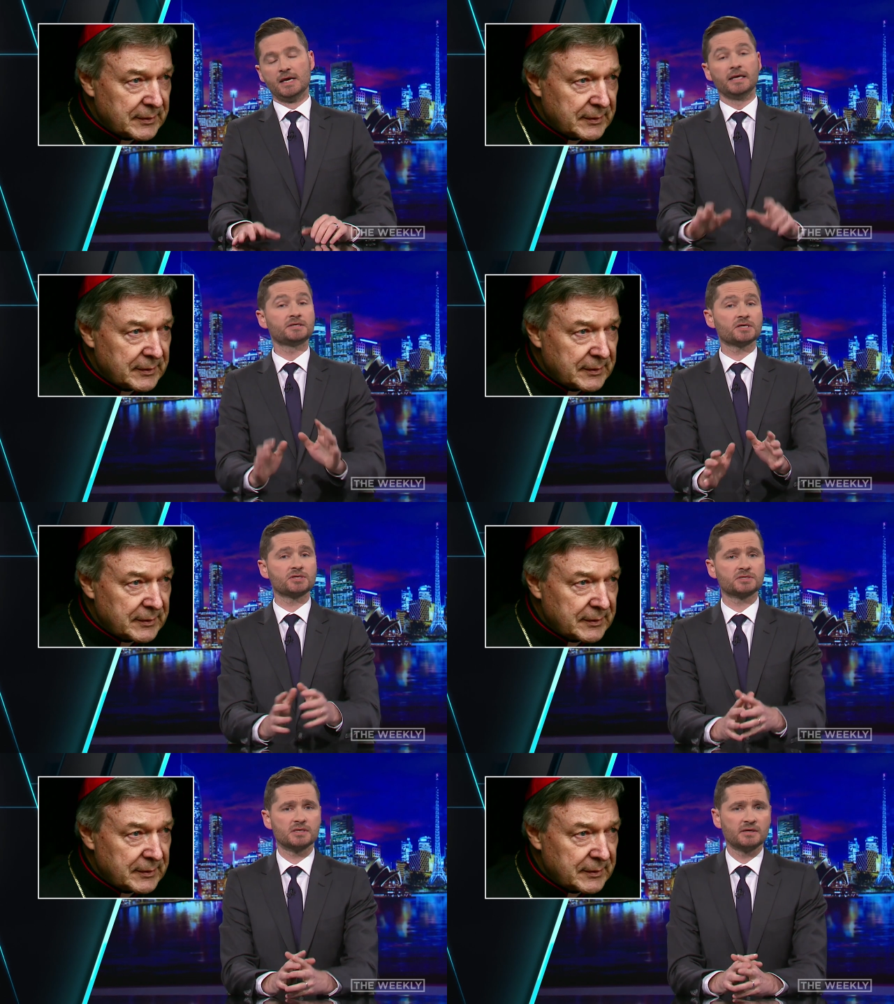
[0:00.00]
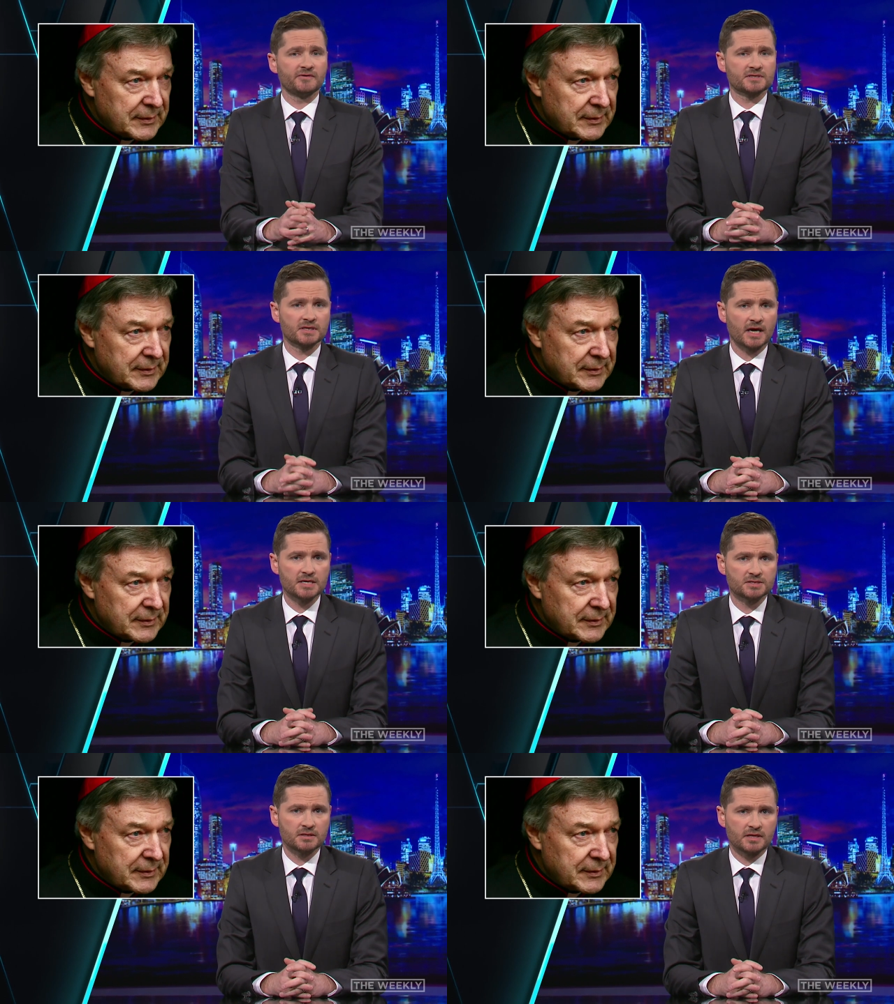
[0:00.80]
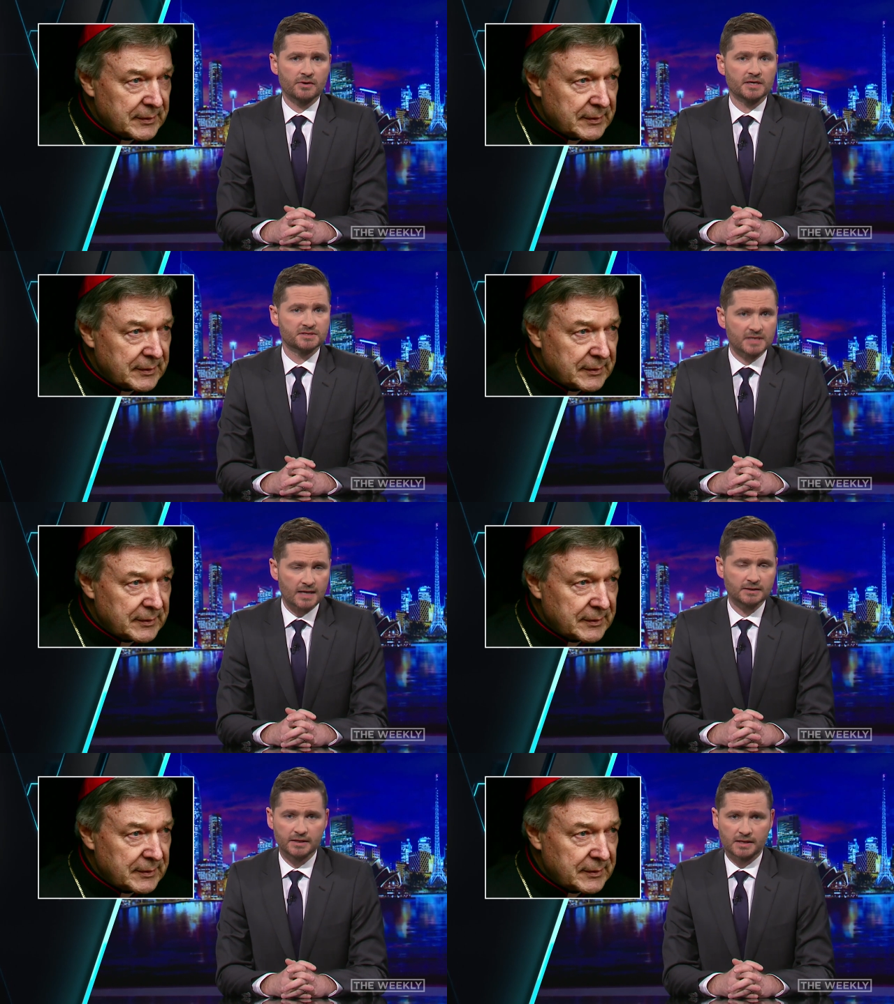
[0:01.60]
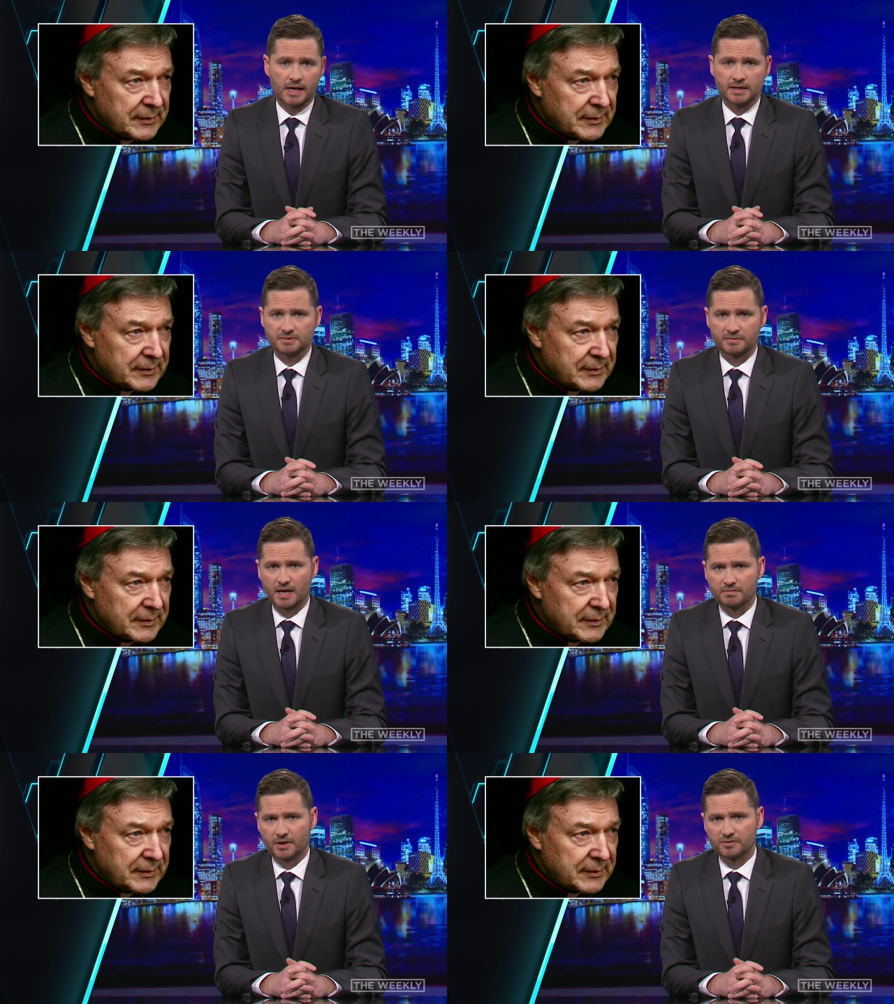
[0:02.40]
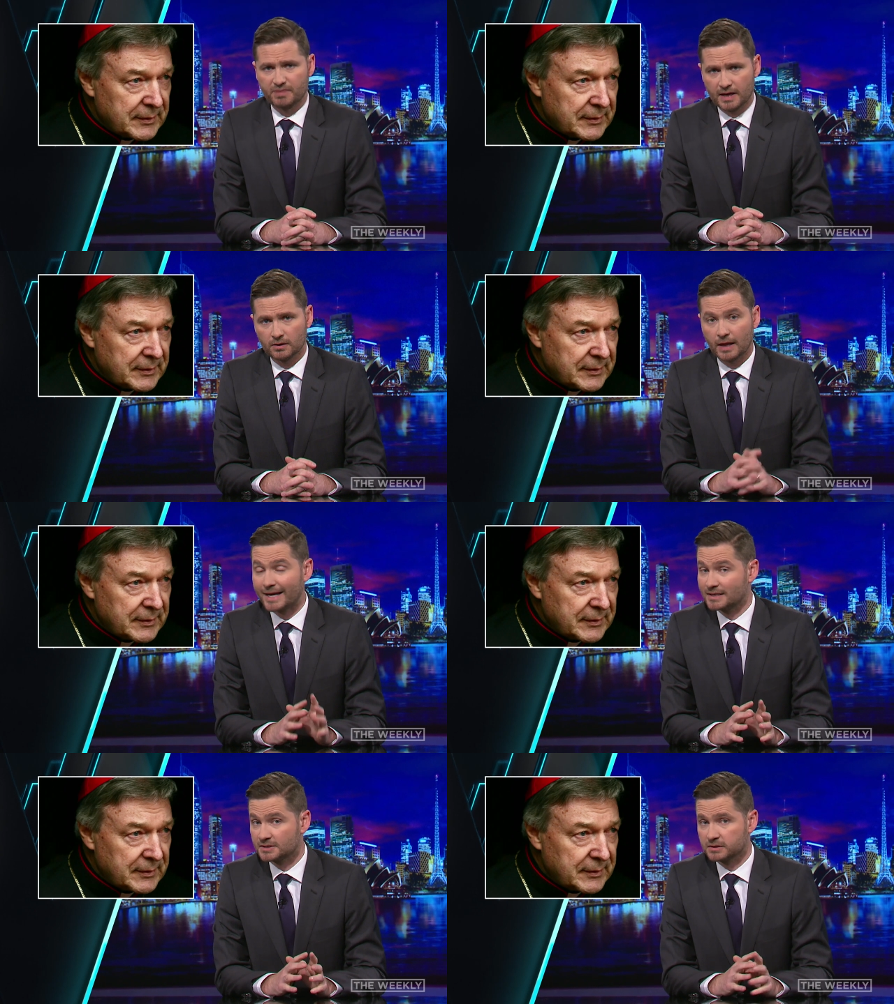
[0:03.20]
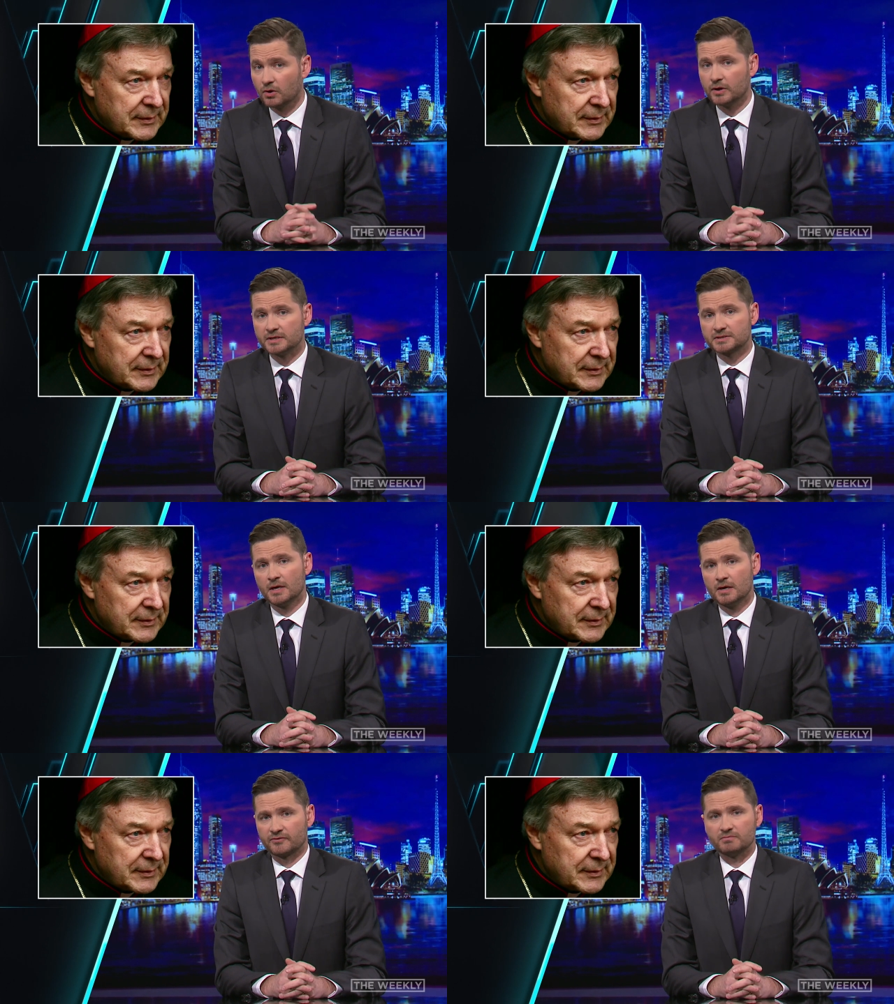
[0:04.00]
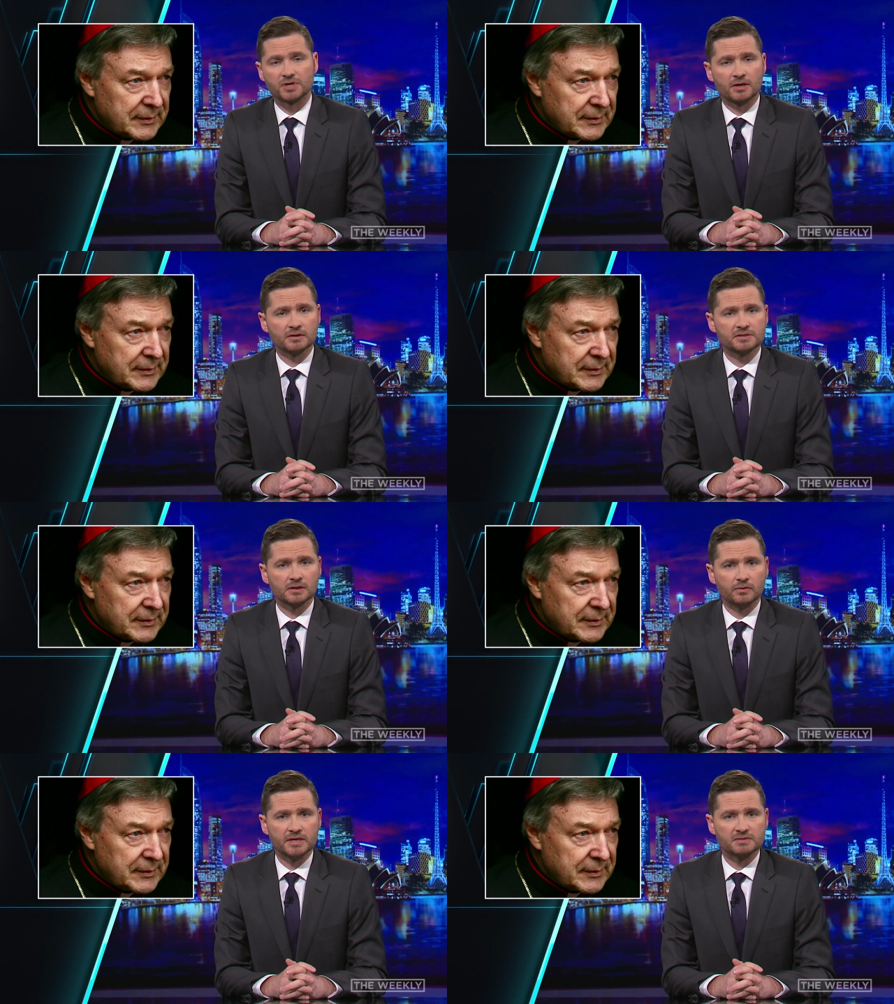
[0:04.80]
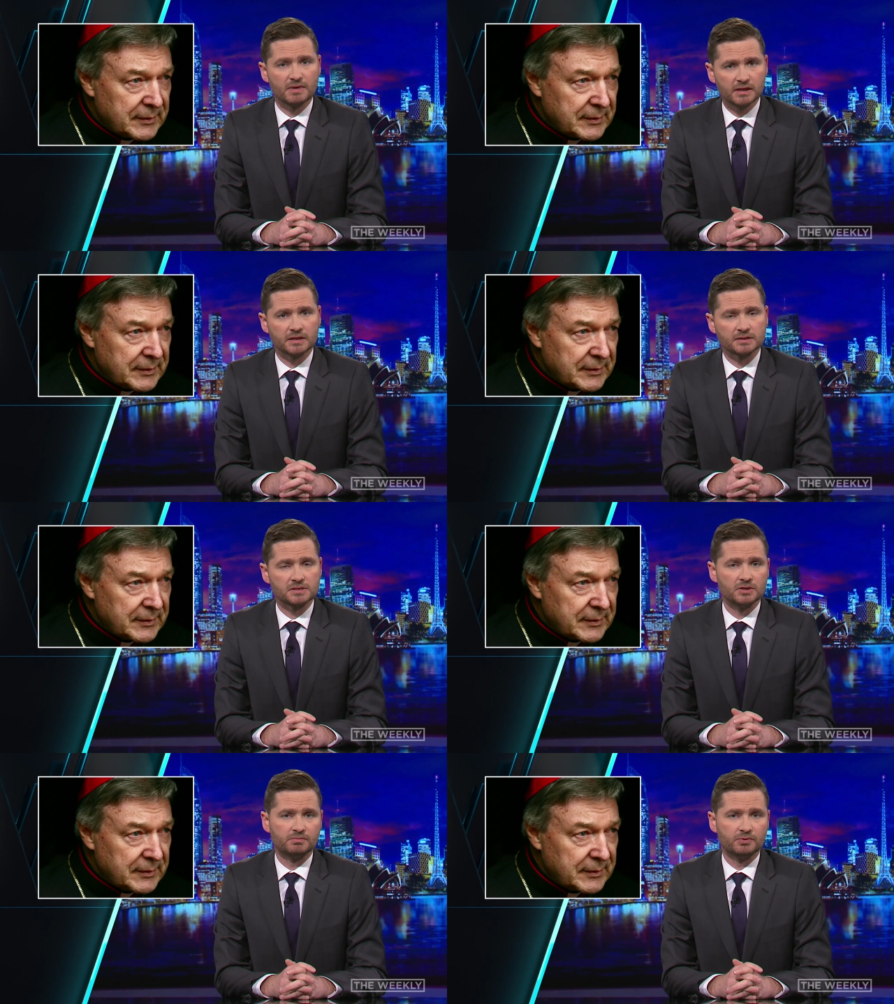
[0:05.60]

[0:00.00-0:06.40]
Speaker 1: In addition to the investigation, there are startling claims about both Pell and his lawyers from journalist Louise Milligan's new